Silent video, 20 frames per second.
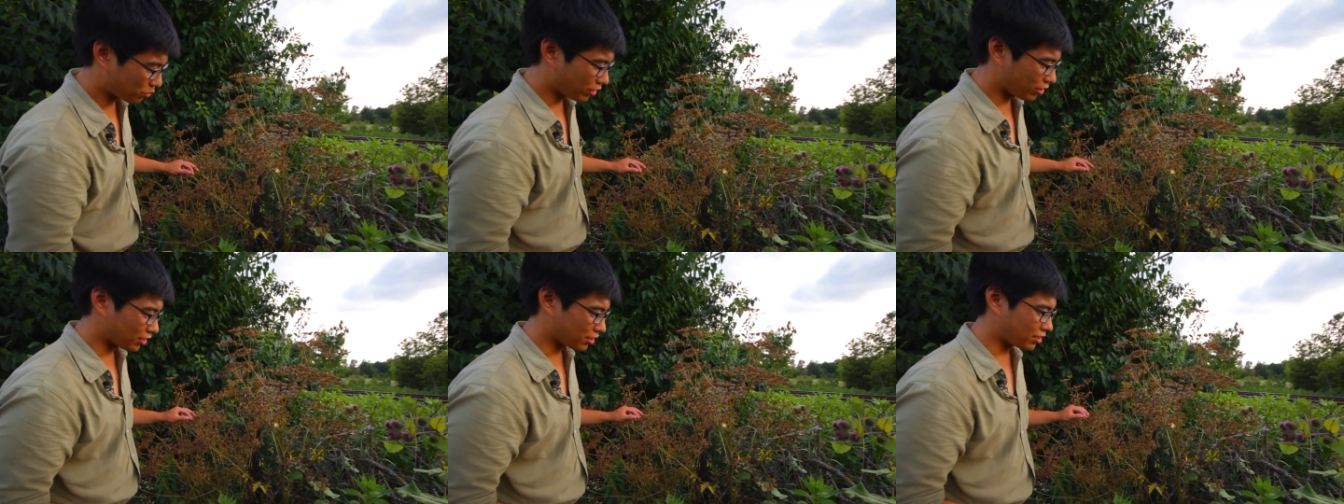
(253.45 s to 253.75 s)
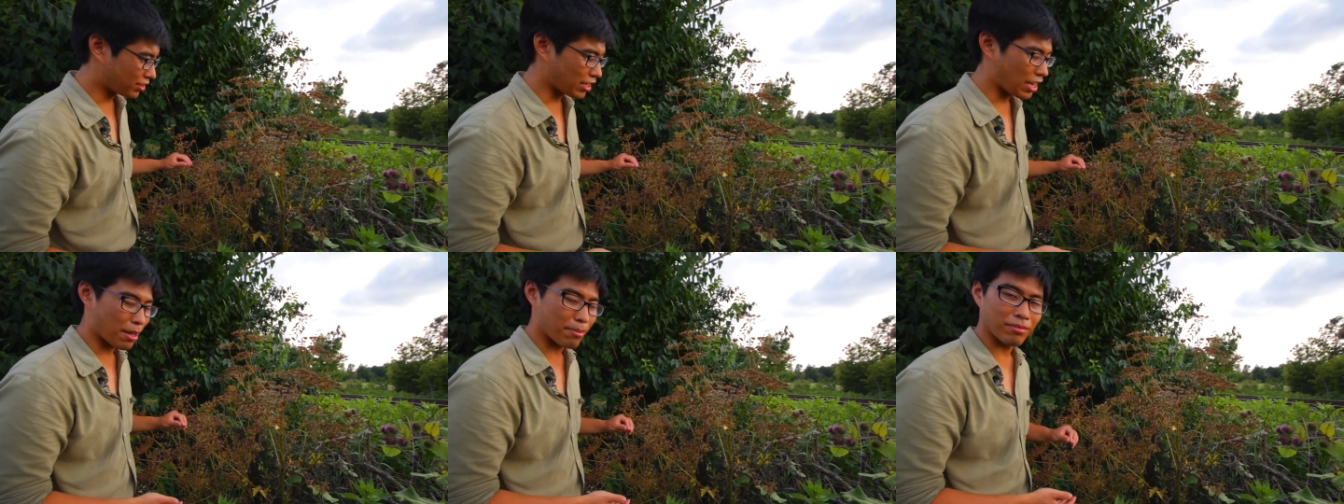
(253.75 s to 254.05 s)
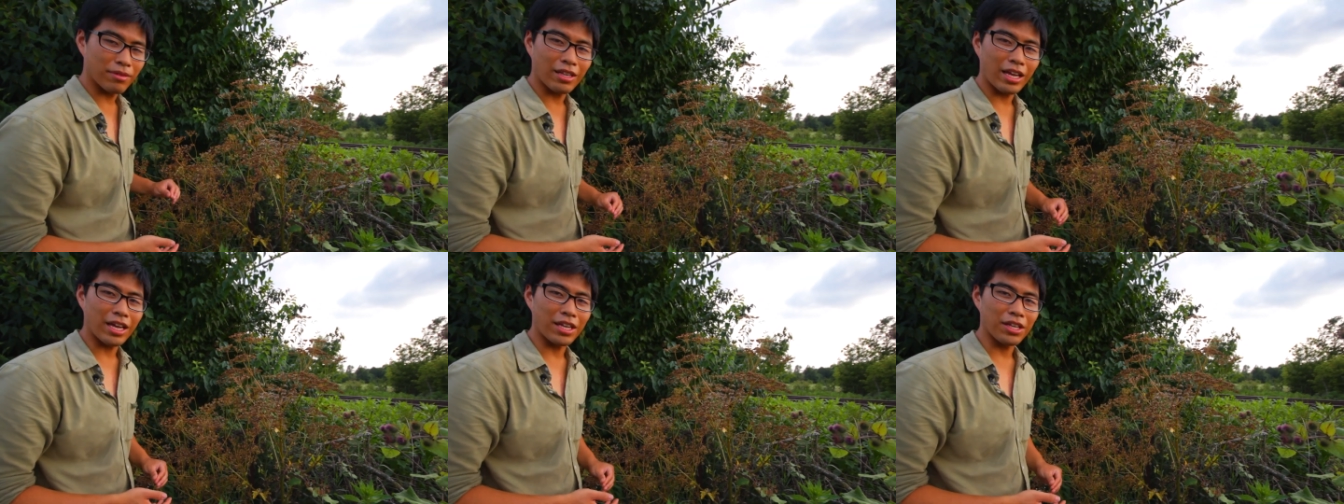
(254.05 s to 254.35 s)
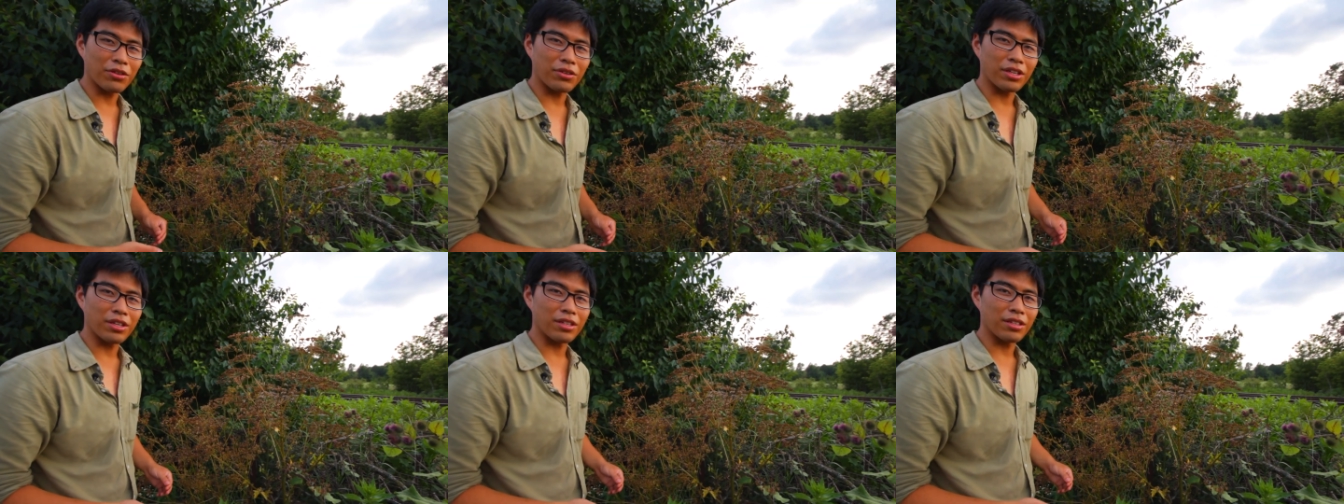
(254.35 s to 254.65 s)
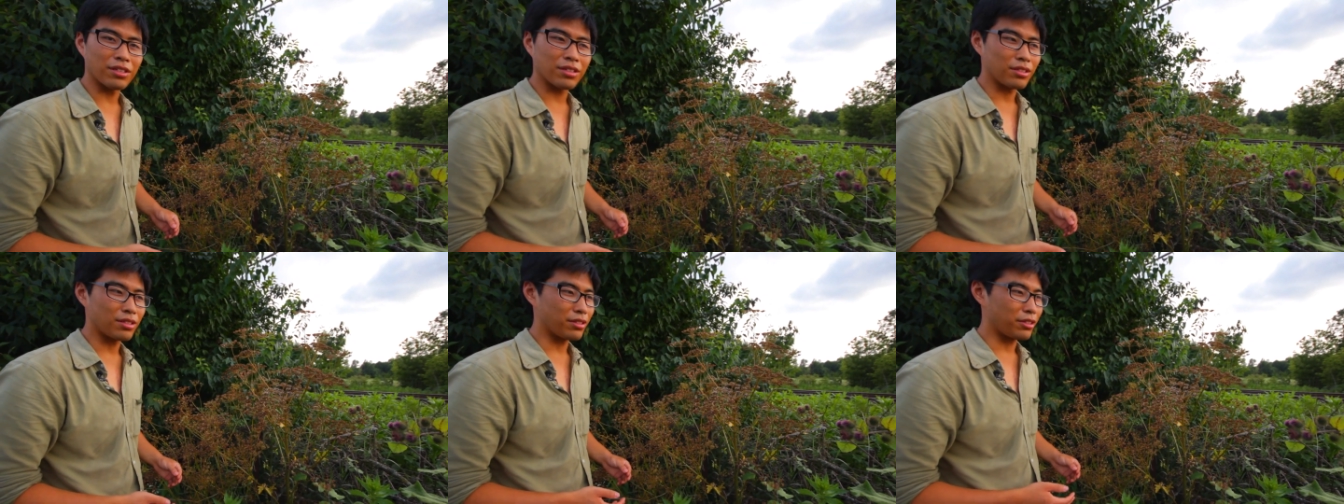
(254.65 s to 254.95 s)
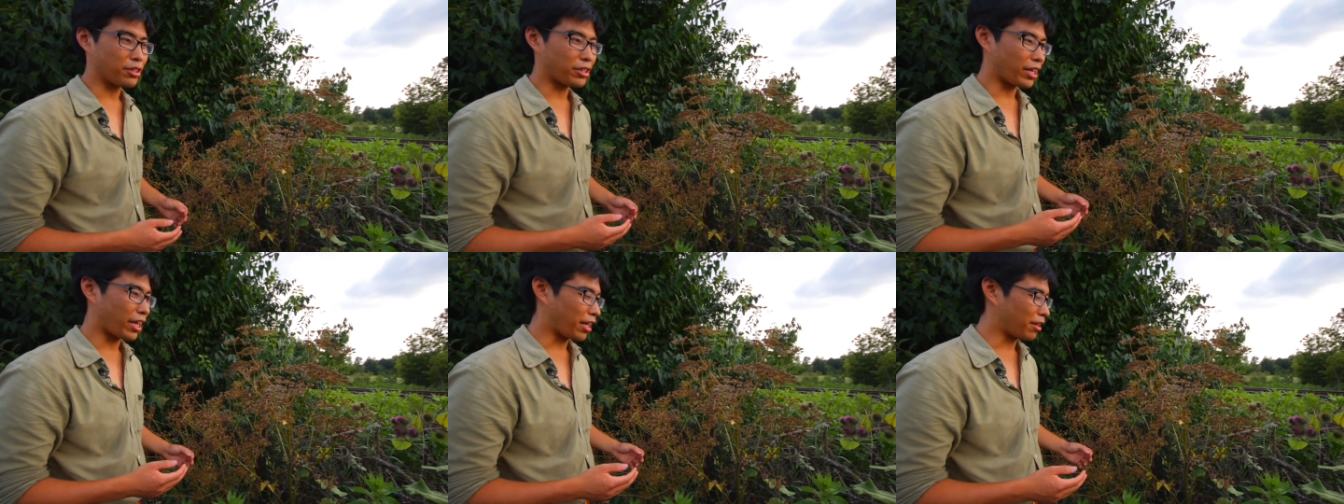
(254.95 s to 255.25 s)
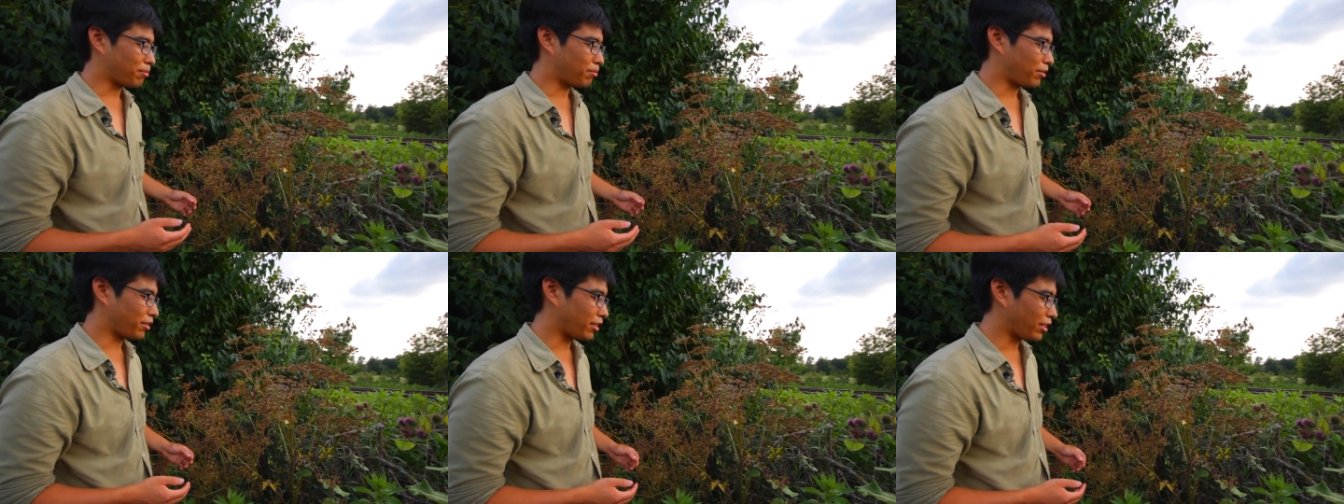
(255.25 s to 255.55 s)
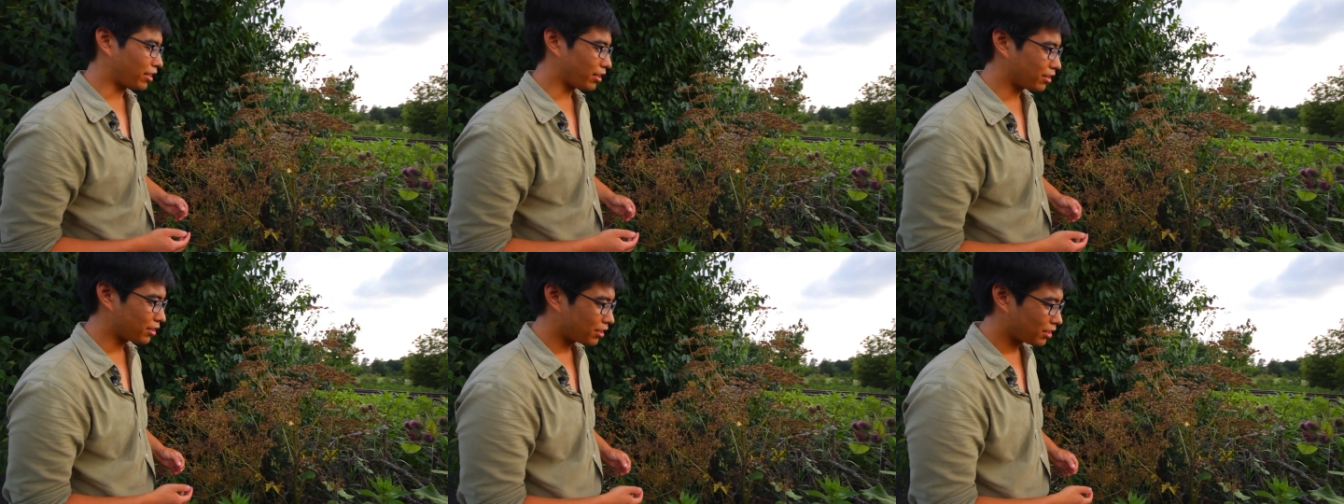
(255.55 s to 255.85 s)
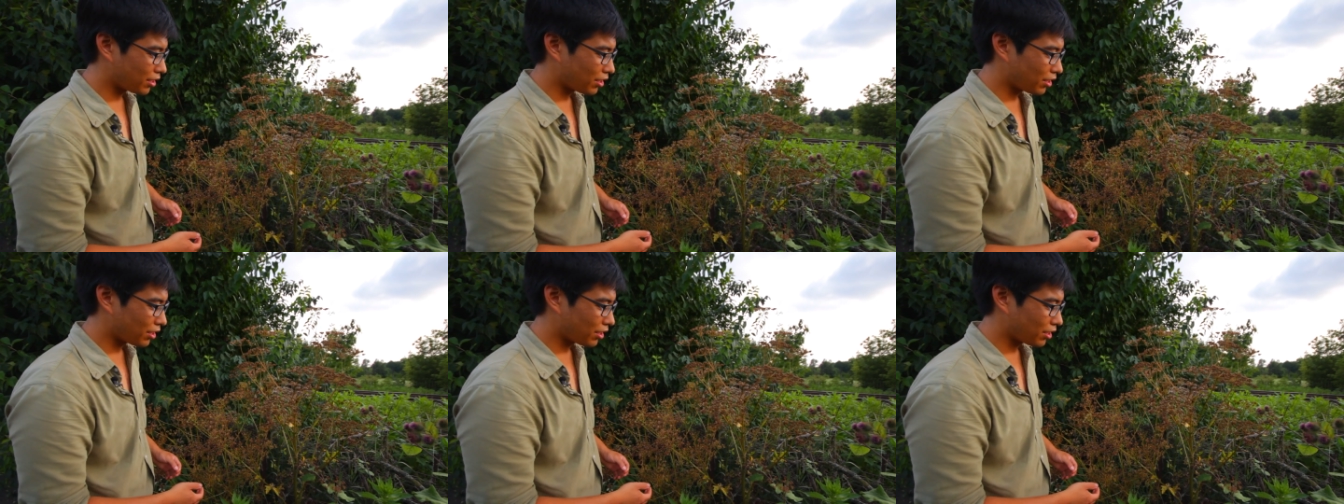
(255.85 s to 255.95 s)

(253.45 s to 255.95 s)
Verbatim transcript: with the stem that you can look at, but uh,